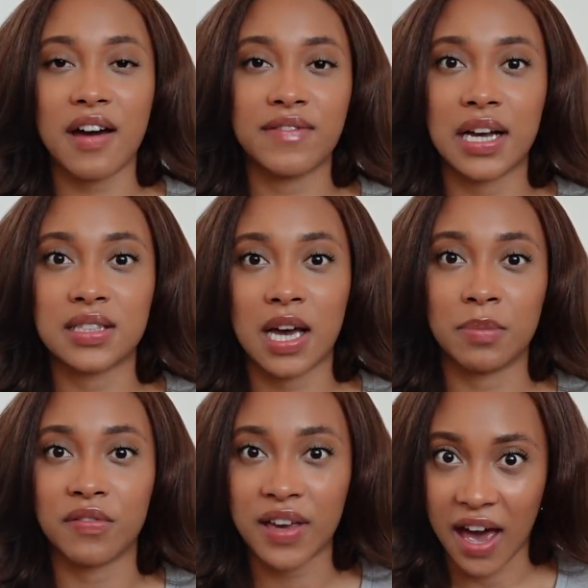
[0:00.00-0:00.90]
that type of
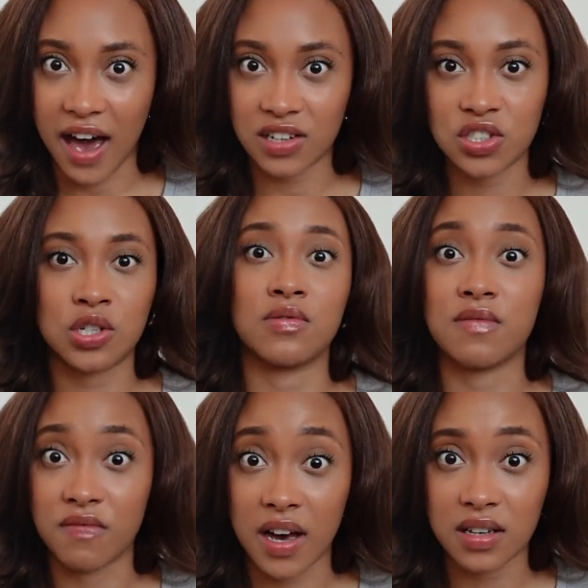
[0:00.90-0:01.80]
cash to
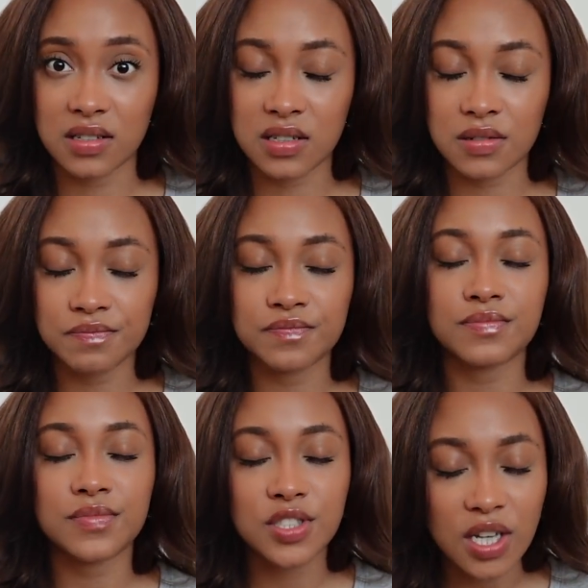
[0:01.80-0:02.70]
invest.
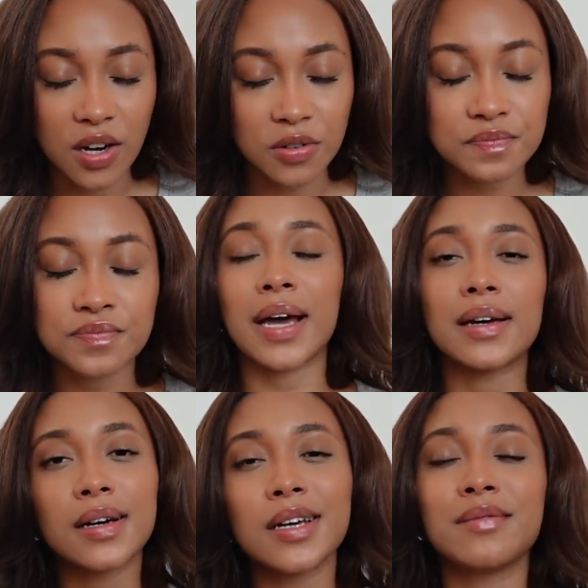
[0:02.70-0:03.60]
So
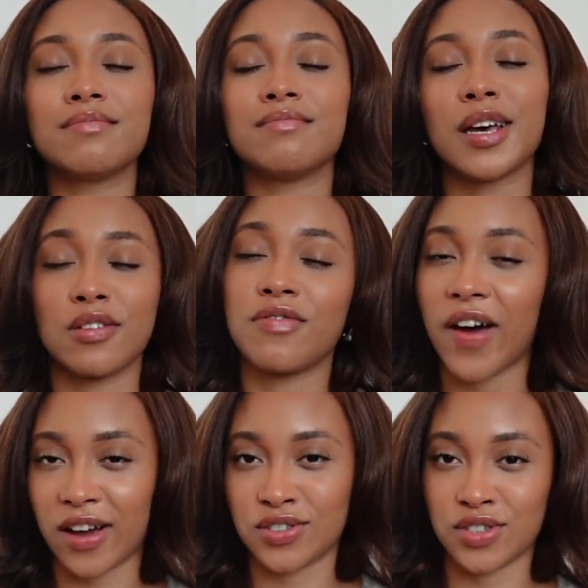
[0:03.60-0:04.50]
couldn't
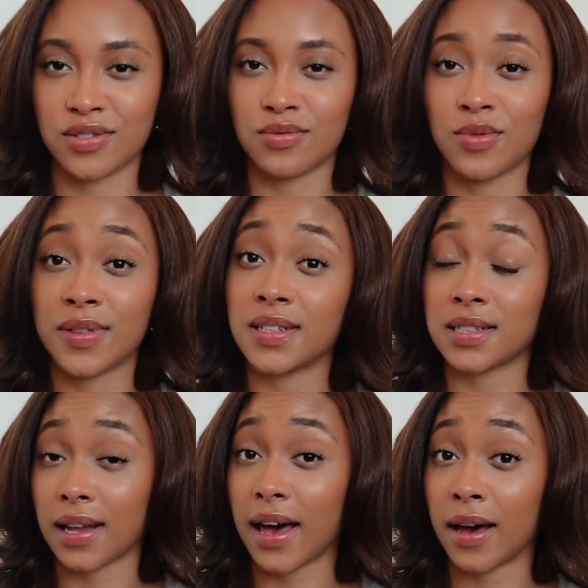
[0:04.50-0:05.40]
manufacture with this
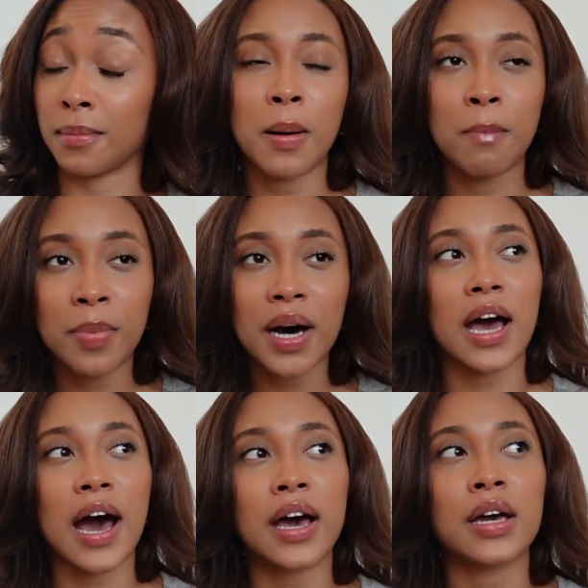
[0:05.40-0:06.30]
lab, but
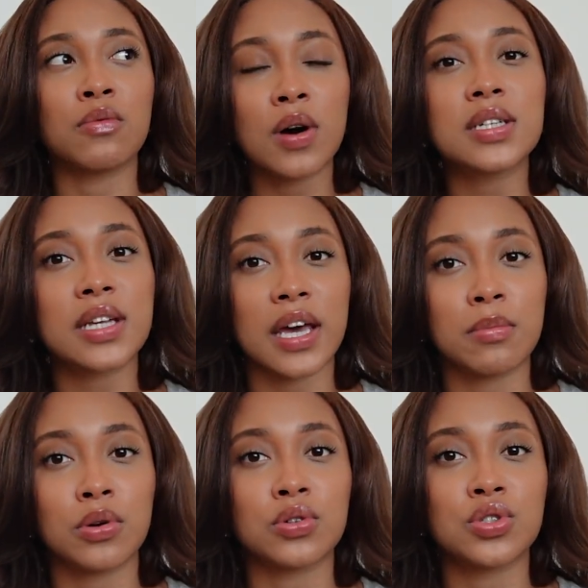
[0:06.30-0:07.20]
I was
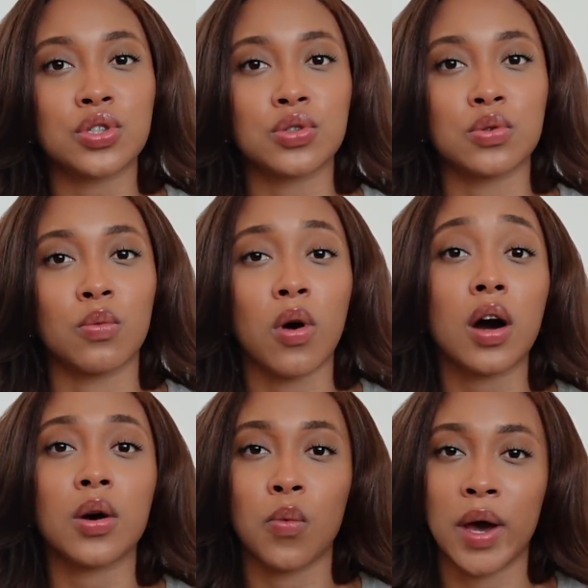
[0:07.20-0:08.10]
able to walk
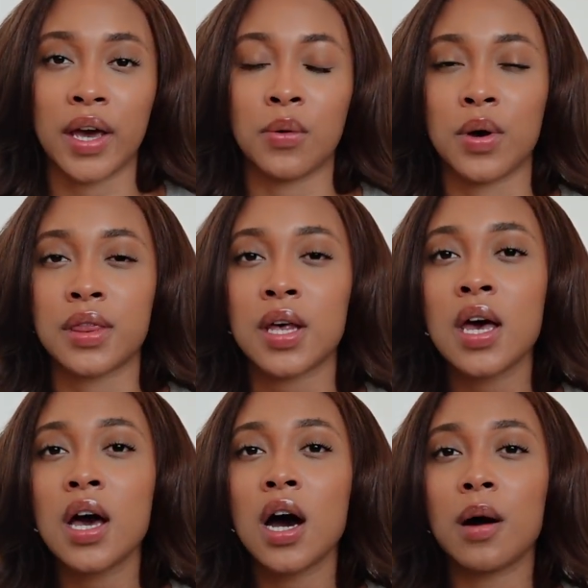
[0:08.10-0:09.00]
away with
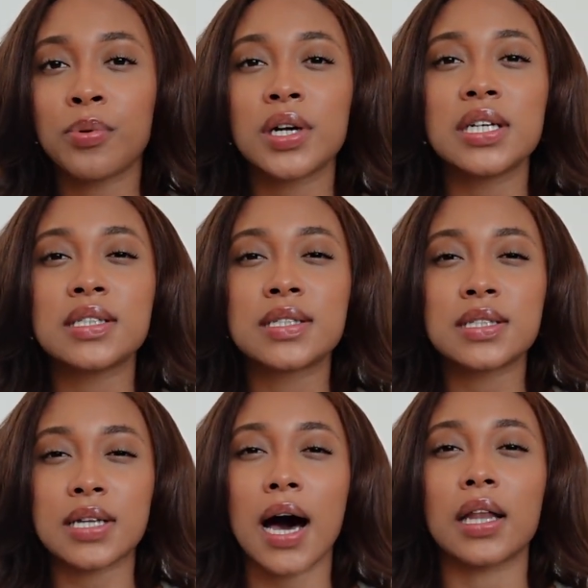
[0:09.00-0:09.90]
a pretty
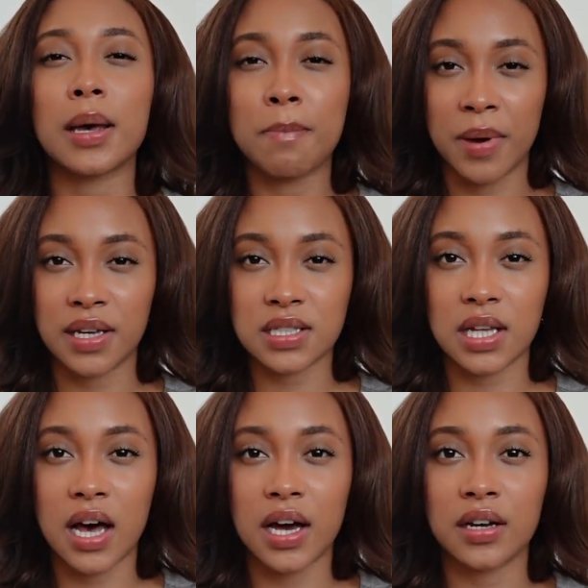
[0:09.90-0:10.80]
solid
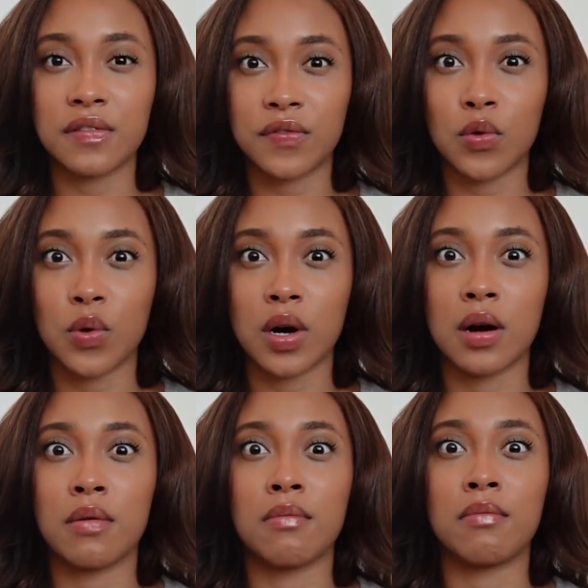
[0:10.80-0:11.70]
baseline for
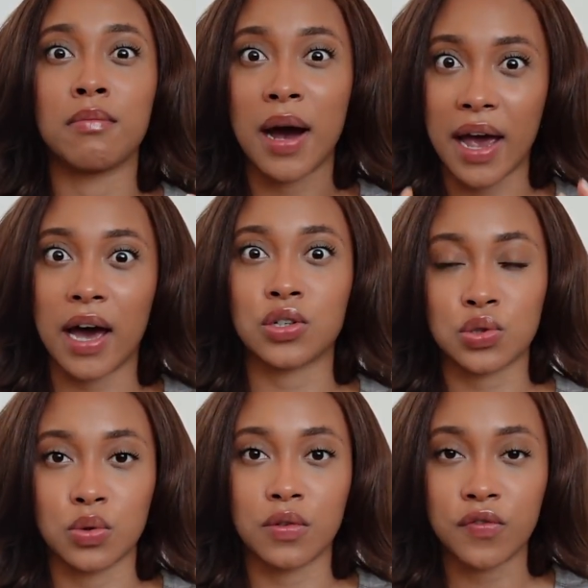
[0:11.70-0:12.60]
my
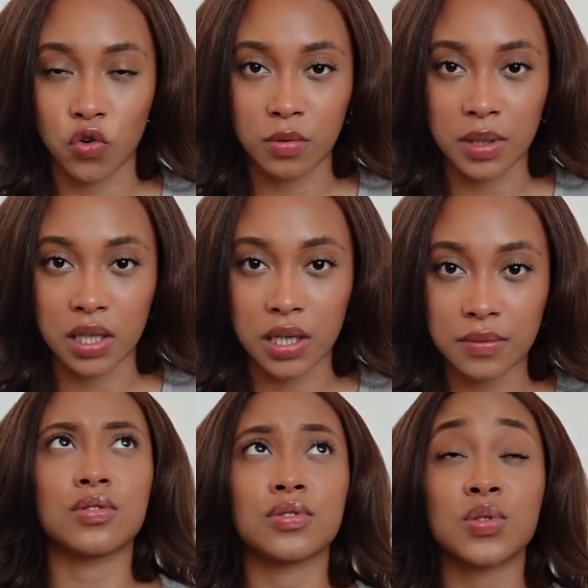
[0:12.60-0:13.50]
actual formula.
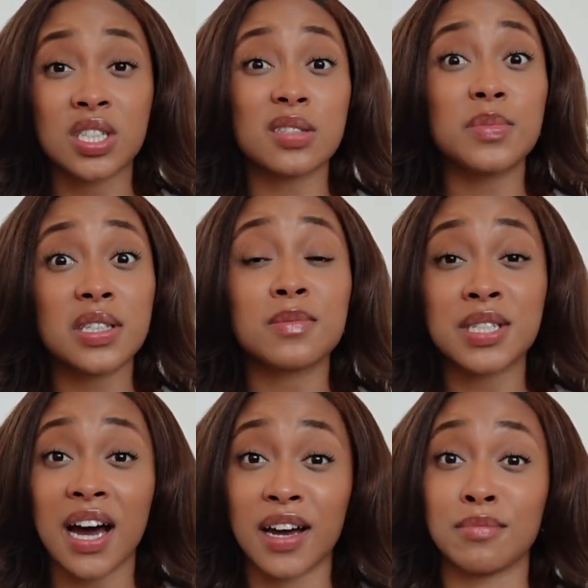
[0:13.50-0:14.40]
So it took me some
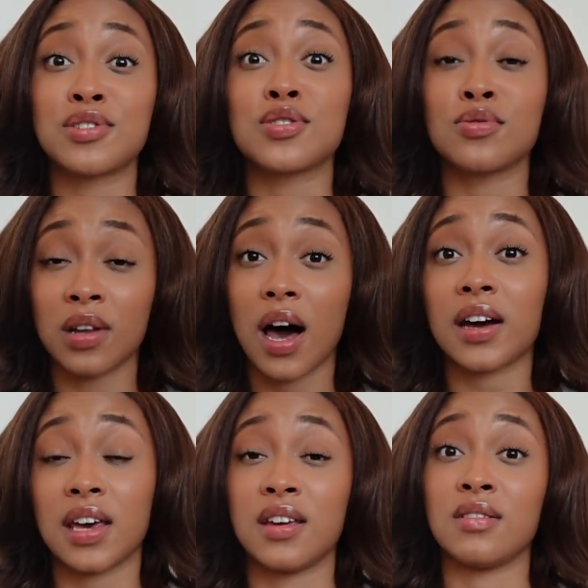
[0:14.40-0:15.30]
time to lock
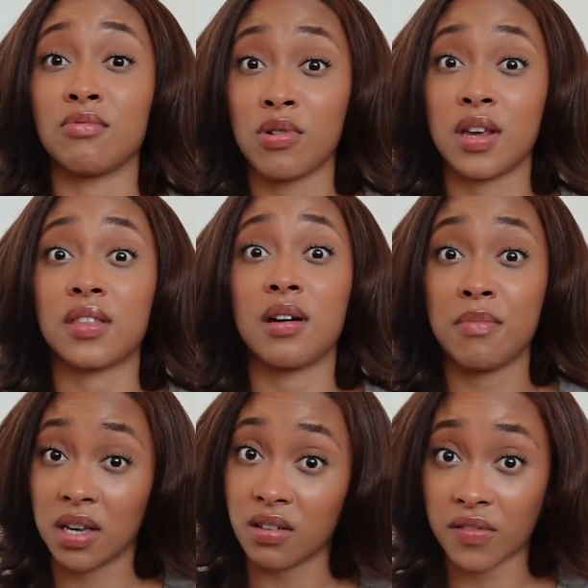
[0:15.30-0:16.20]
in with a
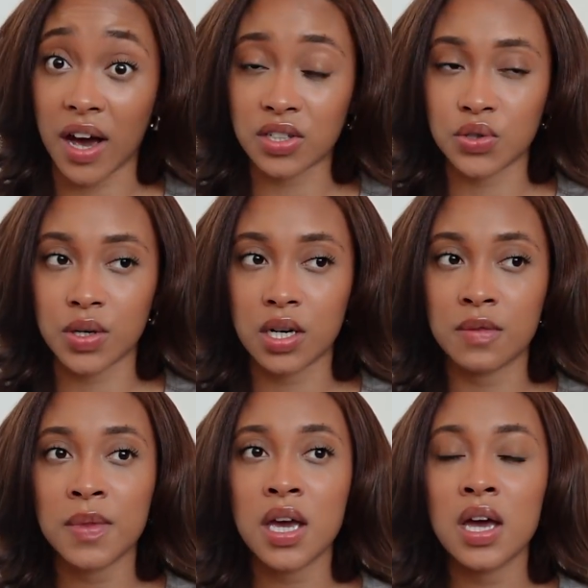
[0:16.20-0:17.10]
manufacturer.
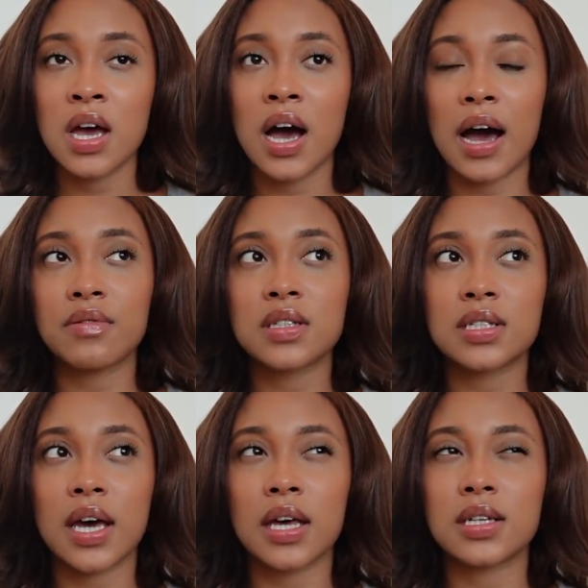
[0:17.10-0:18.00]
I would
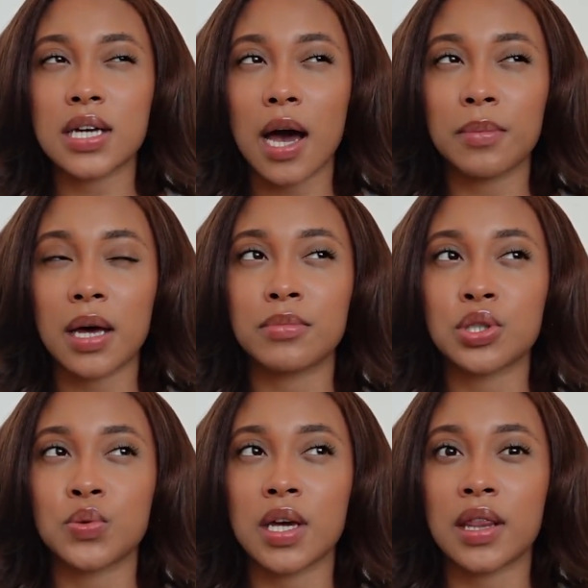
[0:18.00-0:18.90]
say the timeline
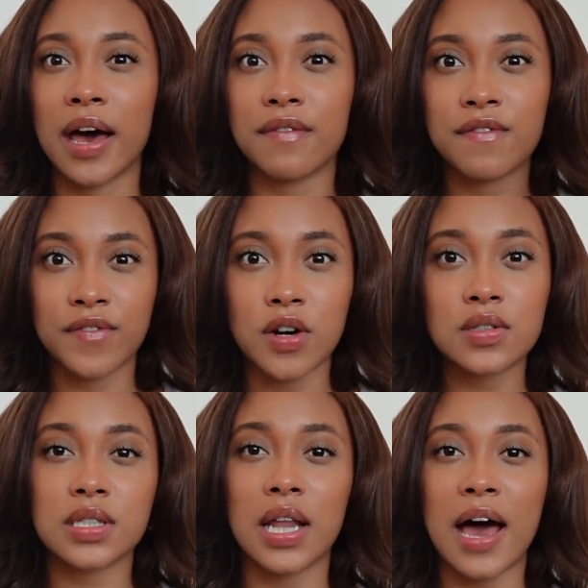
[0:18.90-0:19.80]
between that first
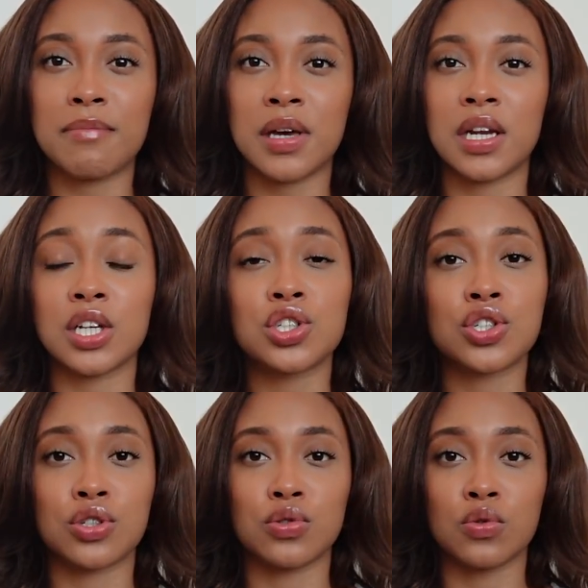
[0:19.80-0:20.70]
lab meeting
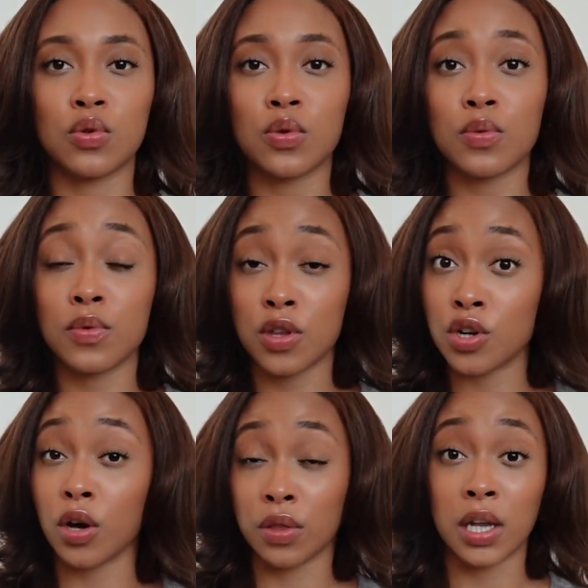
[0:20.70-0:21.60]
to, you know,
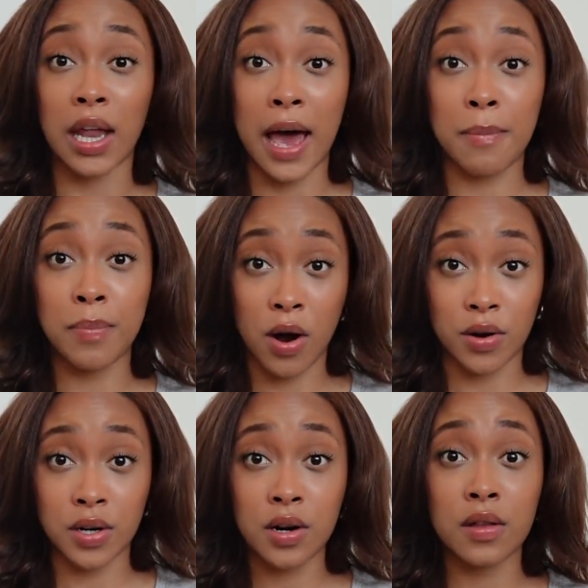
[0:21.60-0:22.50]
the lab
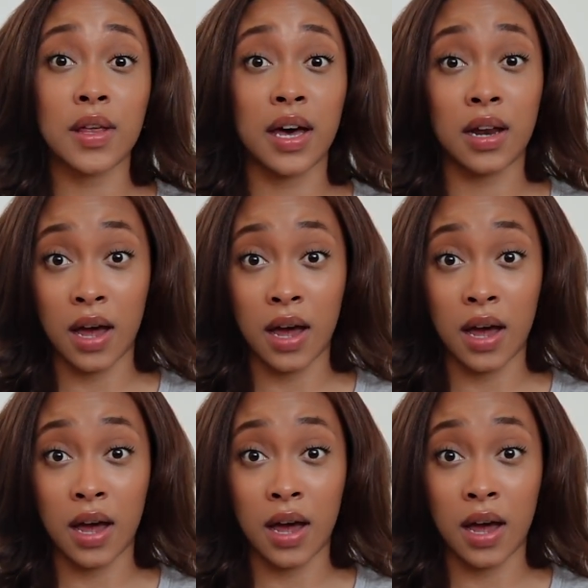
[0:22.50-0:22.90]
partner that